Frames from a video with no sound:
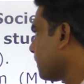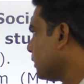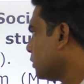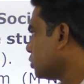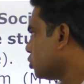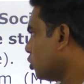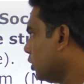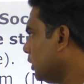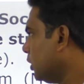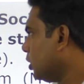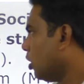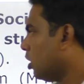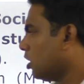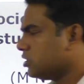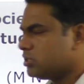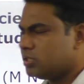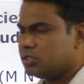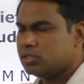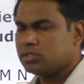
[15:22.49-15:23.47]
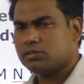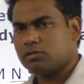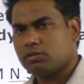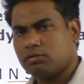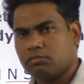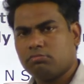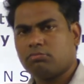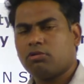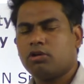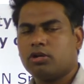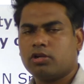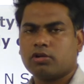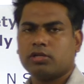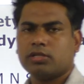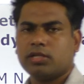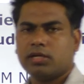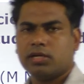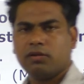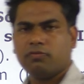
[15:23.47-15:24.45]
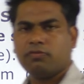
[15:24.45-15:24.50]
So Indology is
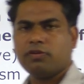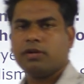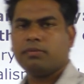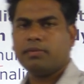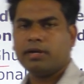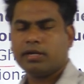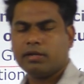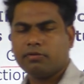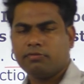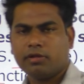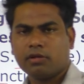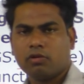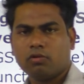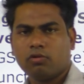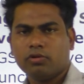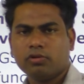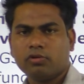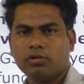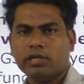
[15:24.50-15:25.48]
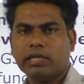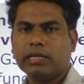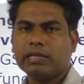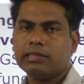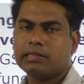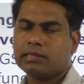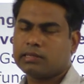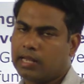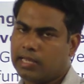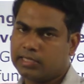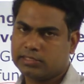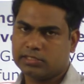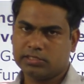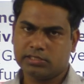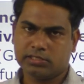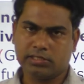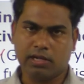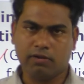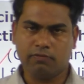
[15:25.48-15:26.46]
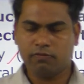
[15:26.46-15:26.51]
altogether a different matter we are going to deal in the class
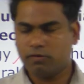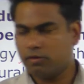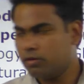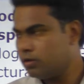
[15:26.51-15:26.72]
itself.